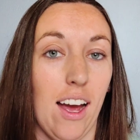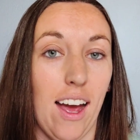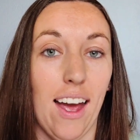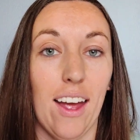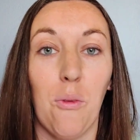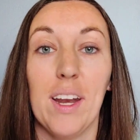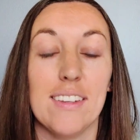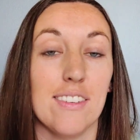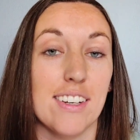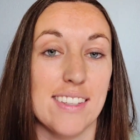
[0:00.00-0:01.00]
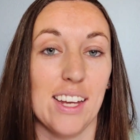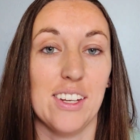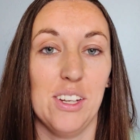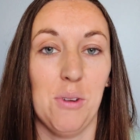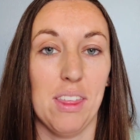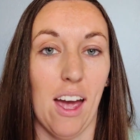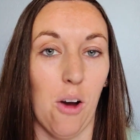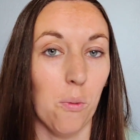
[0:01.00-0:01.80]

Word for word: I went as long as I could without